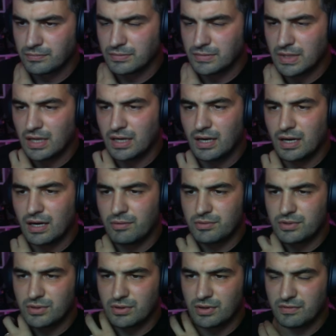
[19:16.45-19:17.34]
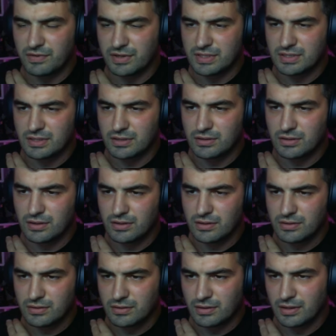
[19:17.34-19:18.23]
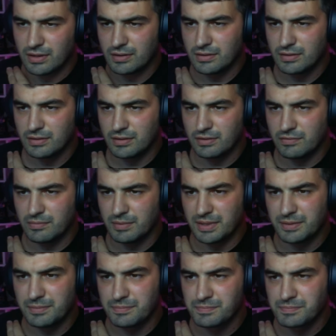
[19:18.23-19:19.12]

Ah, we don't have rested dawn. Okay, never mind.